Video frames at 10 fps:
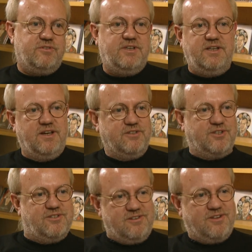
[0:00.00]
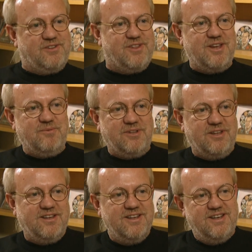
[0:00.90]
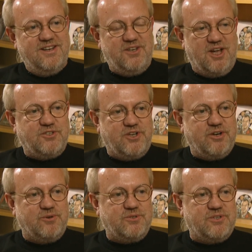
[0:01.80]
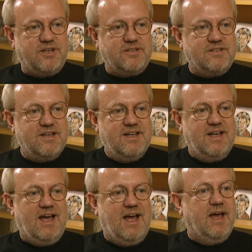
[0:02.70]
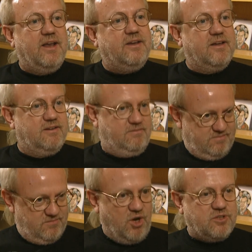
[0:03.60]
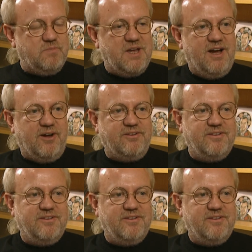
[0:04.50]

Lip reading: he does his little thing with the nunchaku sticks and knocks me out.